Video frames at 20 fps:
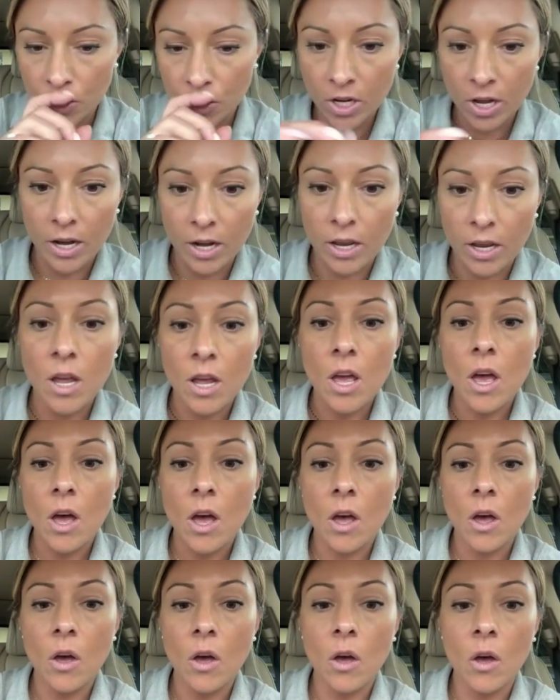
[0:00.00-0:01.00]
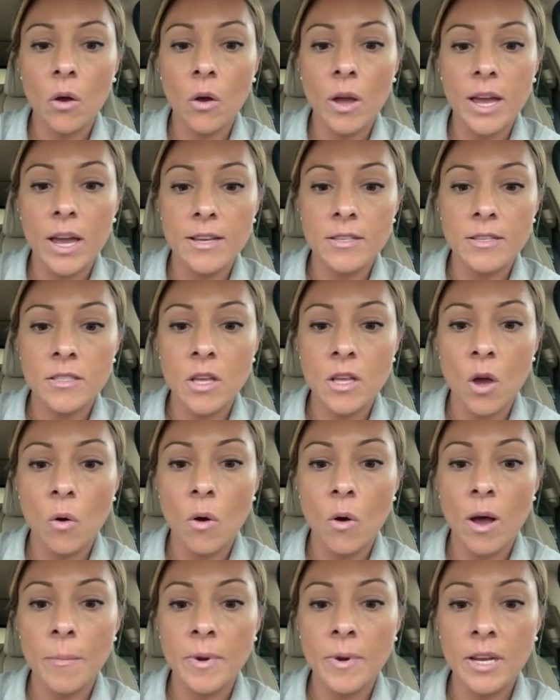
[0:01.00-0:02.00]
Okay, she got it. Okay,
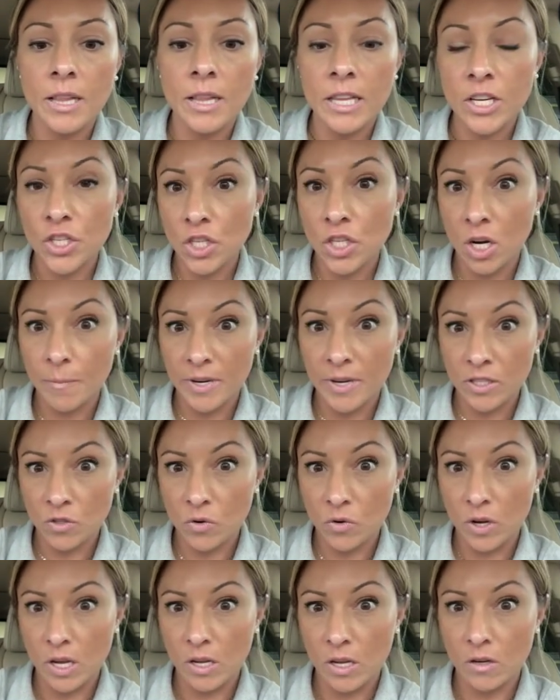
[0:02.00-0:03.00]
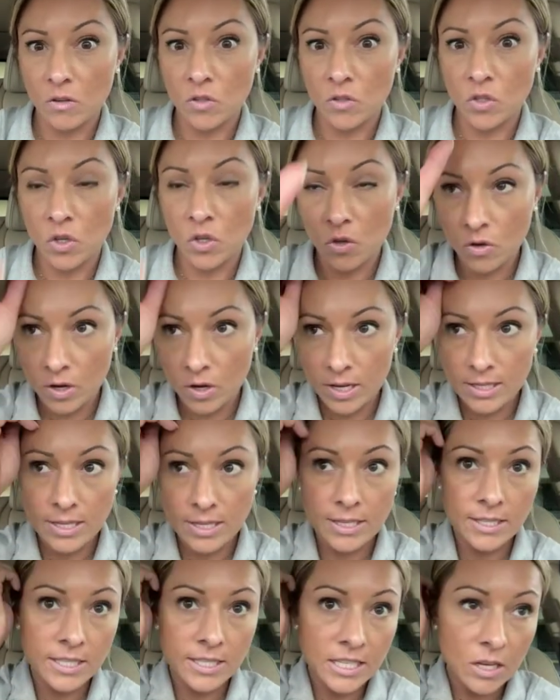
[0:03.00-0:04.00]
so I'm gonna click share my screen so you
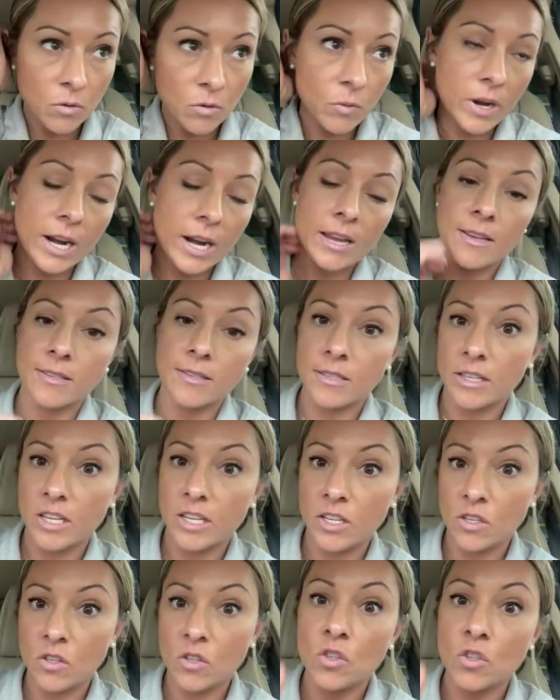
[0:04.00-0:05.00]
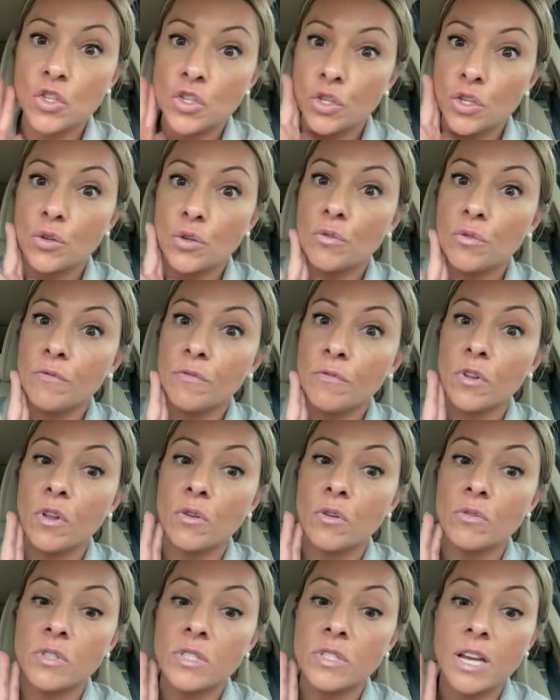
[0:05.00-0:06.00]
guys can see what I easily do
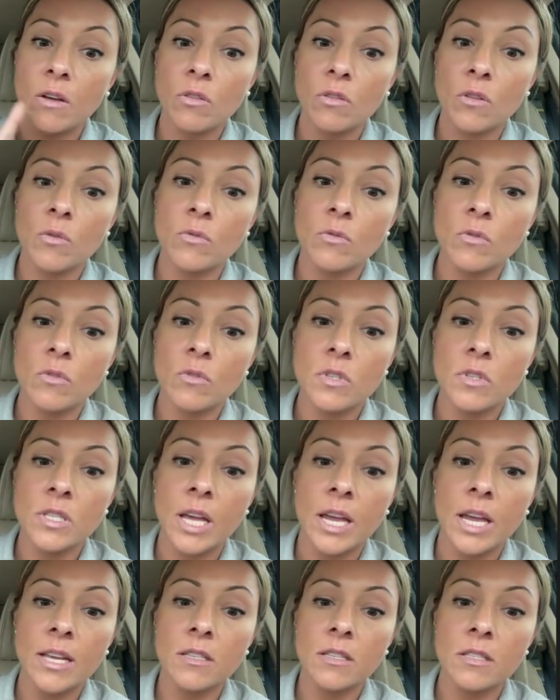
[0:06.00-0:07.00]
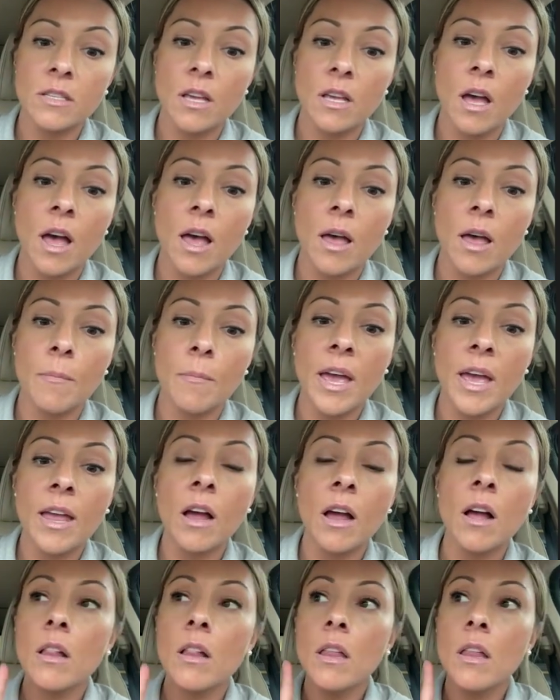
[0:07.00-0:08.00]
for those download sites. And
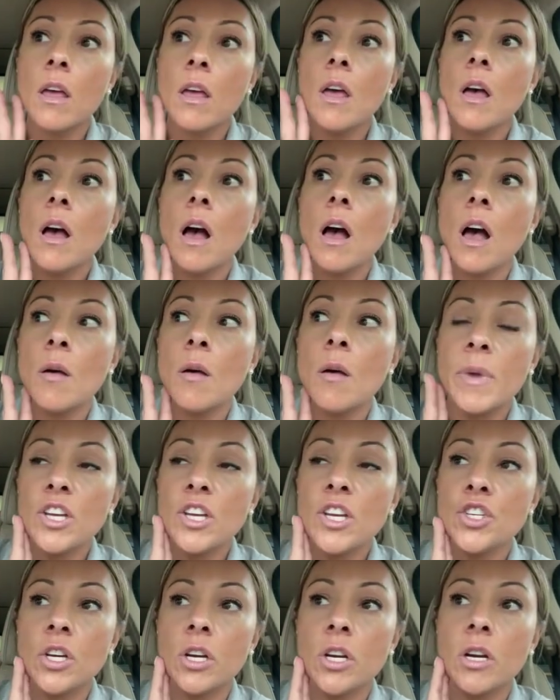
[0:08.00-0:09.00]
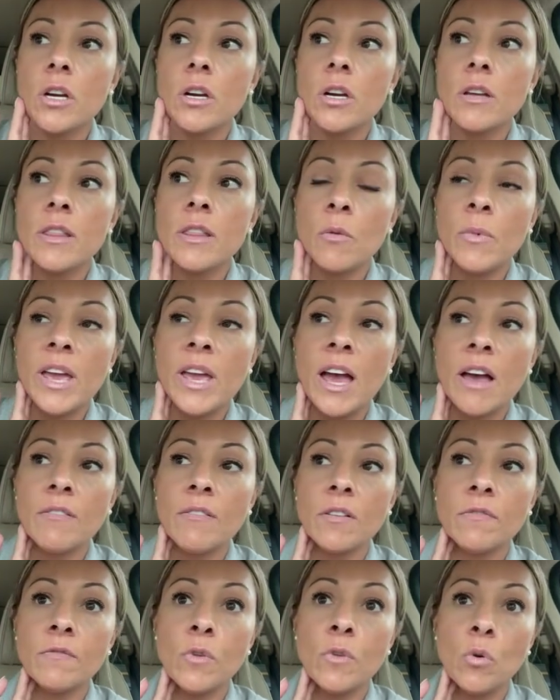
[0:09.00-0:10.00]
I'll make sure that we
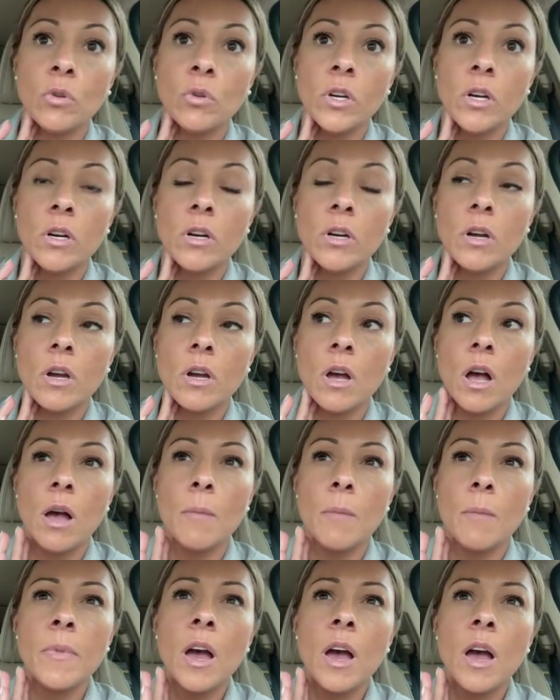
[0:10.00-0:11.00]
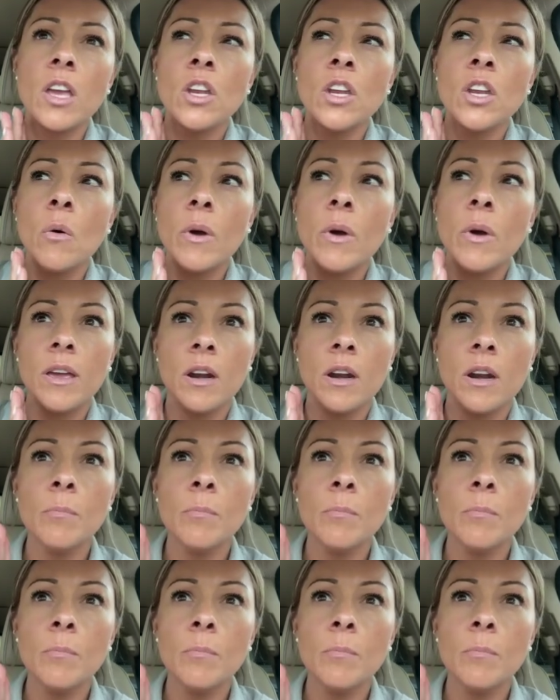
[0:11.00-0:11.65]
have a folder. You know what?